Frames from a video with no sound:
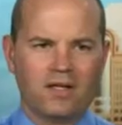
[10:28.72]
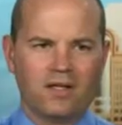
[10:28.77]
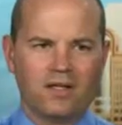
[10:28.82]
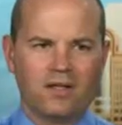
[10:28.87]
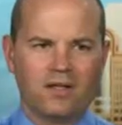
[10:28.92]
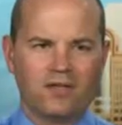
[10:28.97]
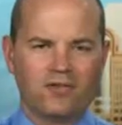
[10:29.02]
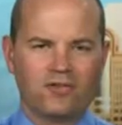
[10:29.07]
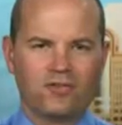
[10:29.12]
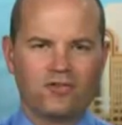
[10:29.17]

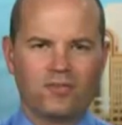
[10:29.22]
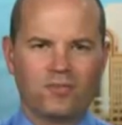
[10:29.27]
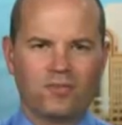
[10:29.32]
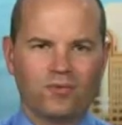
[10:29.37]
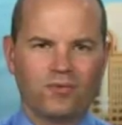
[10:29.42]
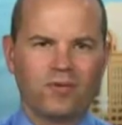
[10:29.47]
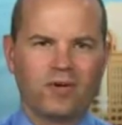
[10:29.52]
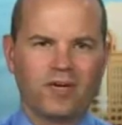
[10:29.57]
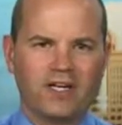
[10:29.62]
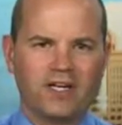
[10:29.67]
There's some
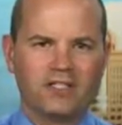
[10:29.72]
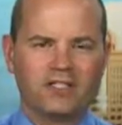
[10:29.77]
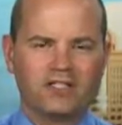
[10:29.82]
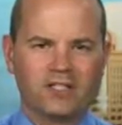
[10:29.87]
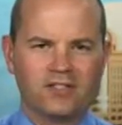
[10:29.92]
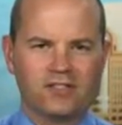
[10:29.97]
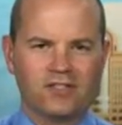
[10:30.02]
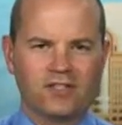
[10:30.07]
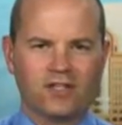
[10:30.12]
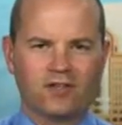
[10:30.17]

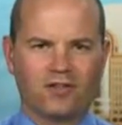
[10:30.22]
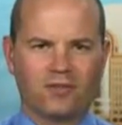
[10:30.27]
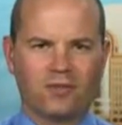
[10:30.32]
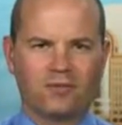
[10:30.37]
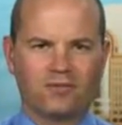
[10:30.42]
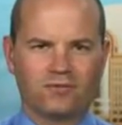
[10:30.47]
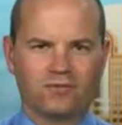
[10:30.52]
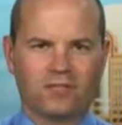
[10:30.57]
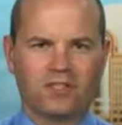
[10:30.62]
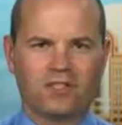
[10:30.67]

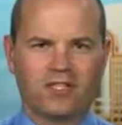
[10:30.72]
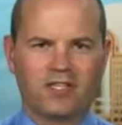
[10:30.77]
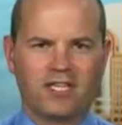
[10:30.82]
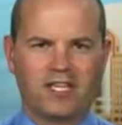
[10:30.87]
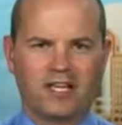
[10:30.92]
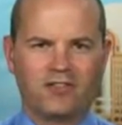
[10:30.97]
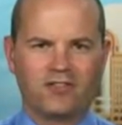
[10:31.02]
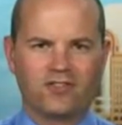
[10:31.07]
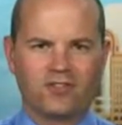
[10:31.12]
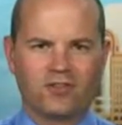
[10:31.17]
really
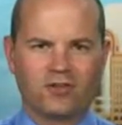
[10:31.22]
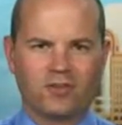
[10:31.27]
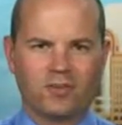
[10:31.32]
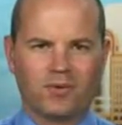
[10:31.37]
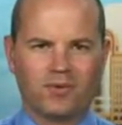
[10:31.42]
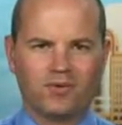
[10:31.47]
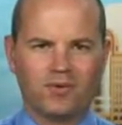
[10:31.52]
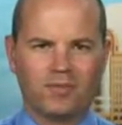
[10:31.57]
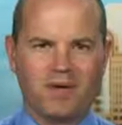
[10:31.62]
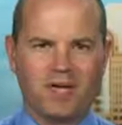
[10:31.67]
considerable
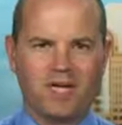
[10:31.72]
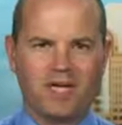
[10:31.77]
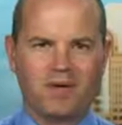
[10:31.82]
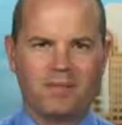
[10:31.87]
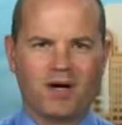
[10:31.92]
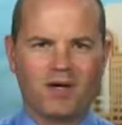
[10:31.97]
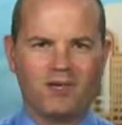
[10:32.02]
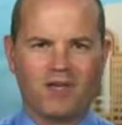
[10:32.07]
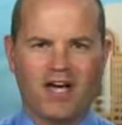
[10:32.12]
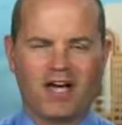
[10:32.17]
debate
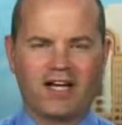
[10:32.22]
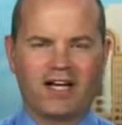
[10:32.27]
about that,